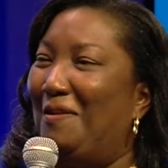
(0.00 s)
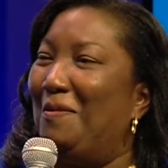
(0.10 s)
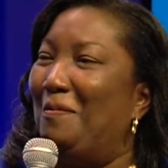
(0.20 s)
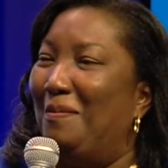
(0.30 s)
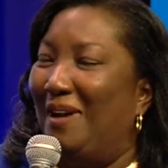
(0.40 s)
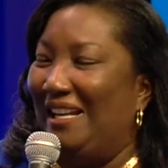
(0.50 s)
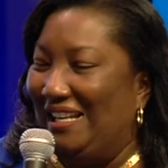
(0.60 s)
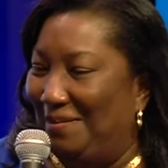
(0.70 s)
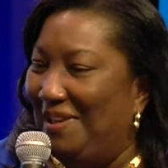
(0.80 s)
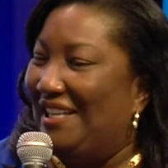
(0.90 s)
my
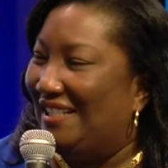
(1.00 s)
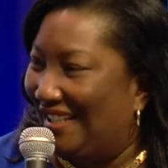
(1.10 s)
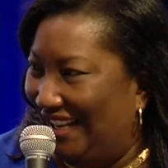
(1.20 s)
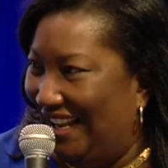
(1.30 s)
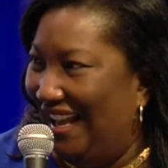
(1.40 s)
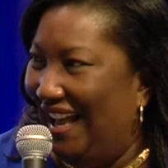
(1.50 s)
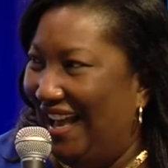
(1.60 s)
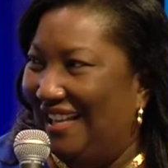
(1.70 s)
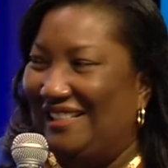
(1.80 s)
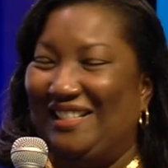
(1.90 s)
name is,
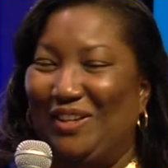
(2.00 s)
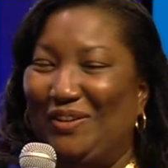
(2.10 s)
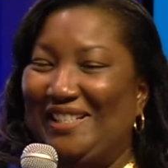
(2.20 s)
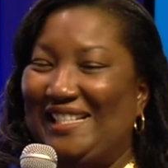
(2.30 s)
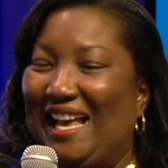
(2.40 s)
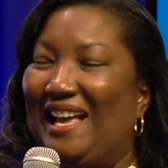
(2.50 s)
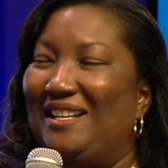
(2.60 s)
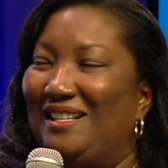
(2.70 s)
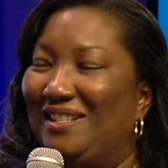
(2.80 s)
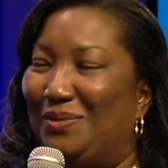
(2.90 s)
as Laura said,
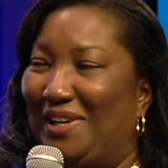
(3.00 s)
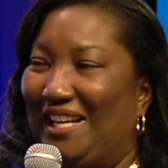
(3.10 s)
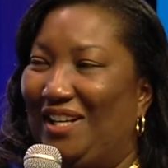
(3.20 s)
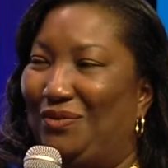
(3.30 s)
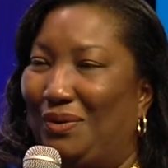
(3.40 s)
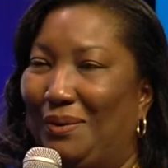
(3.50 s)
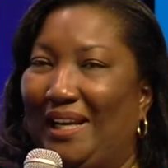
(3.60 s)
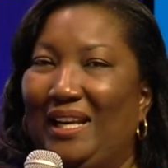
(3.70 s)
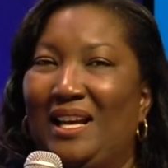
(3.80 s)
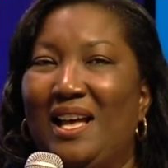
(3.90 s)
is Renee Trewick.
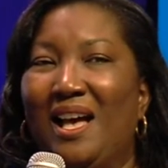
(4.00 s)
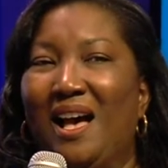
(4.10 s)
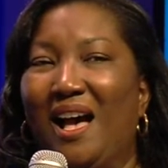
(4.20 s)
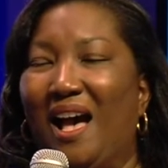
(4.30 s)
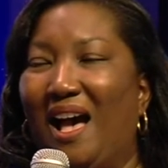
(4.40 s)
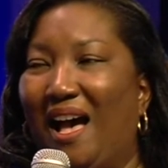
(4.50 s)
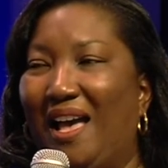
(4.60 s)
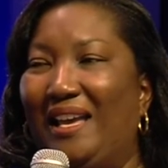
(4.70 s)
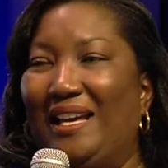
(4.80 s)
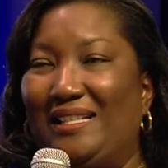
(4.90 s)

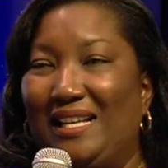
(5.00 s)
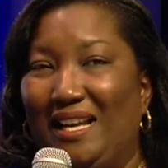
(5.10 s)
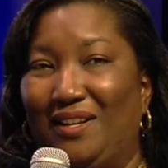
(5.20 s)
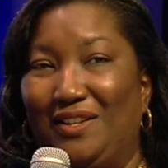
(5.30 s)
I attend the